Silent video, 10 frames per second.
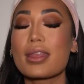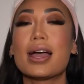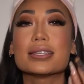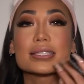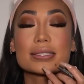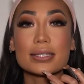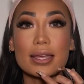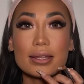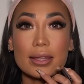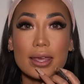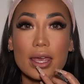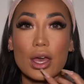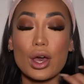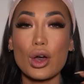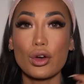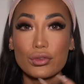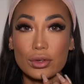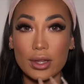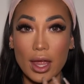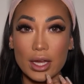I slightly
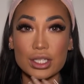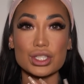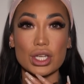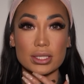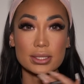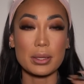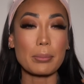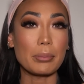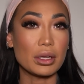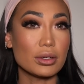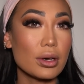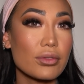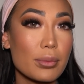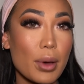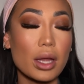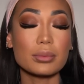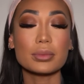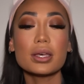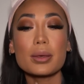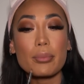overline just the middle of the bottom
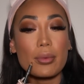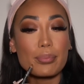lip.